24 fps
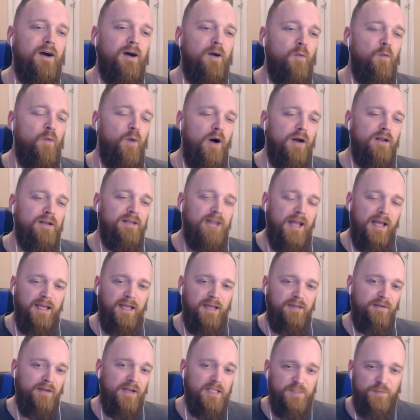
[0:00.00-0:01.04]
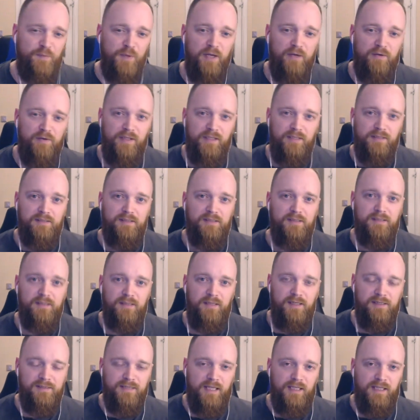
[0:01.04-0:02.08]
what negative experience
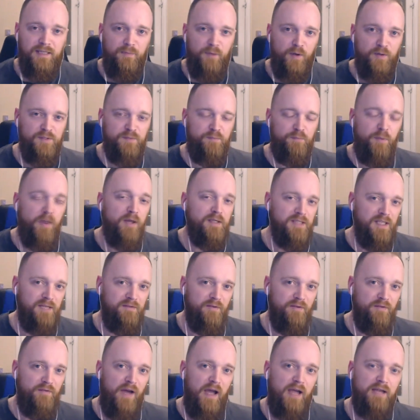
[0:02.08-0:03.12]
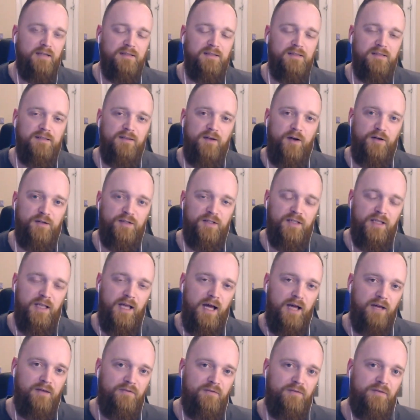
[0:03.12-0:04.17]
has had the most positive effect on your
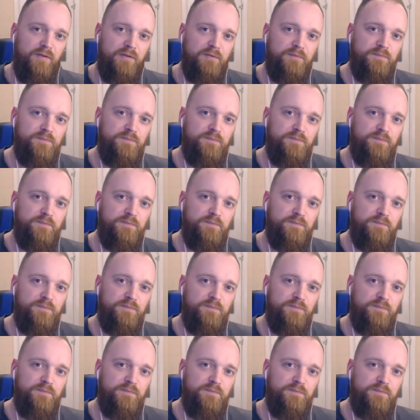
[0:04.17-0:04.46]
life?